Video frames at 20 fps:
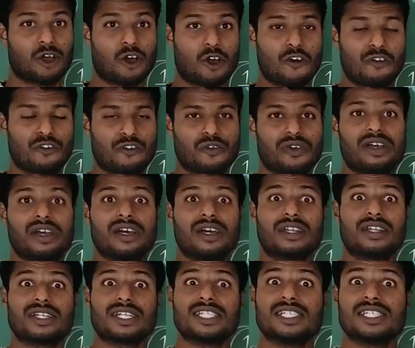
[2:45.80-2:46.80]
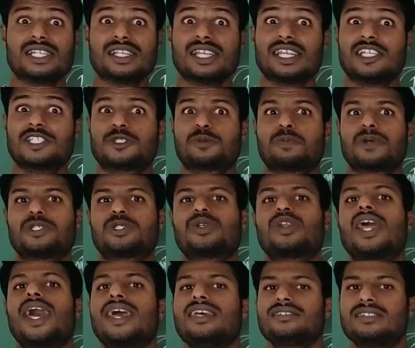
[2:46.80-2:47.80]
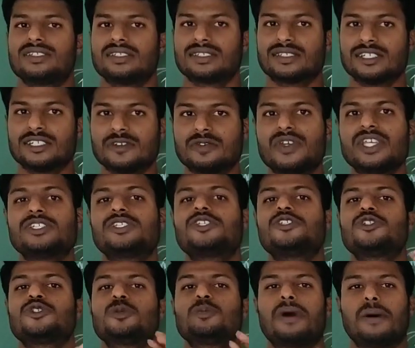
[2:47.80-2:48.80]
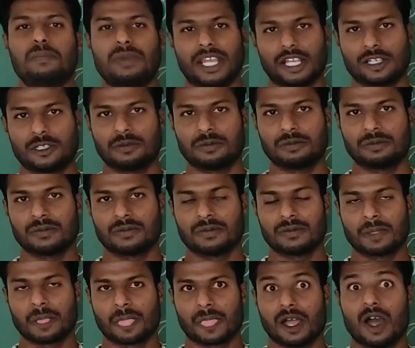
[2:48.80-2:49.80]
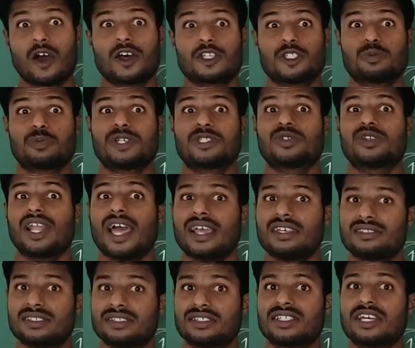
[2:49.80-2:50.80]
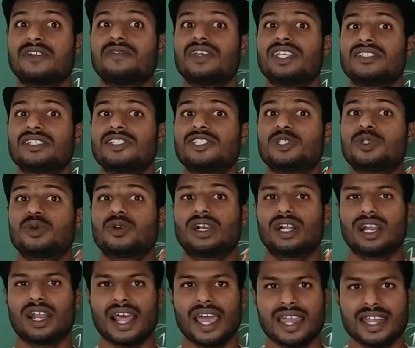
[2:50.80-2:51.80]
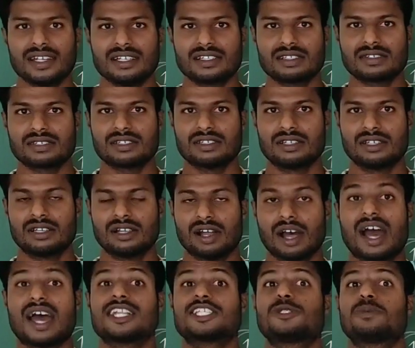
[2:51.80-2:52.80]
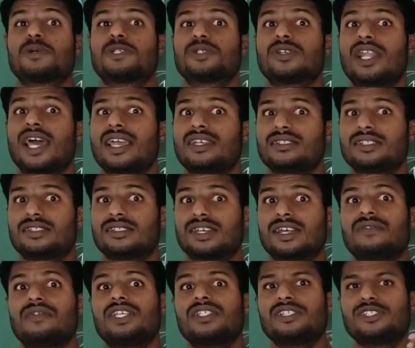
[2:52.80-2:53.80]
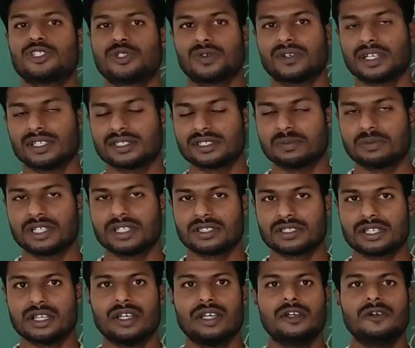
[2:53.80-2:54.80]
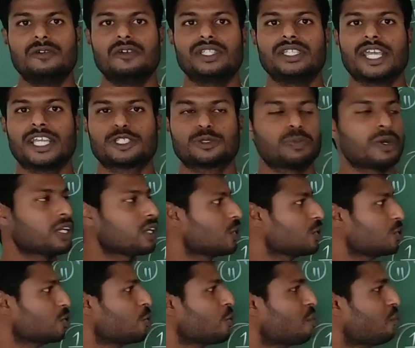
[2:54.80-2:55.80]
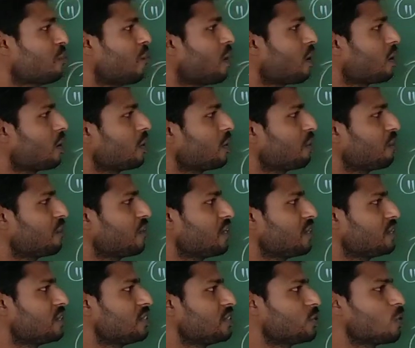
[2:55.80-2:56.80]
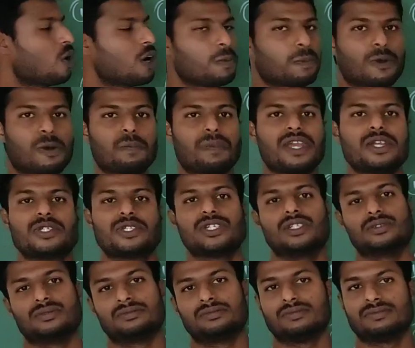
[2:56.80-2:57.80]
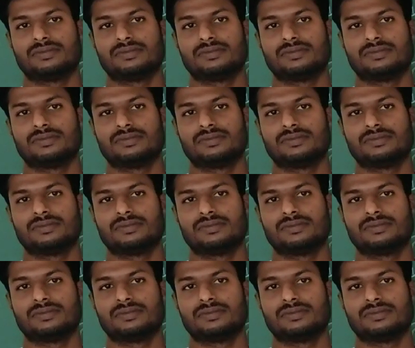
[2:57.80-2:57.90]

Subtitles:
of rendering specialized services to public or specialized services to clients or specialized services to customers with the expectation of earning fees is called profession,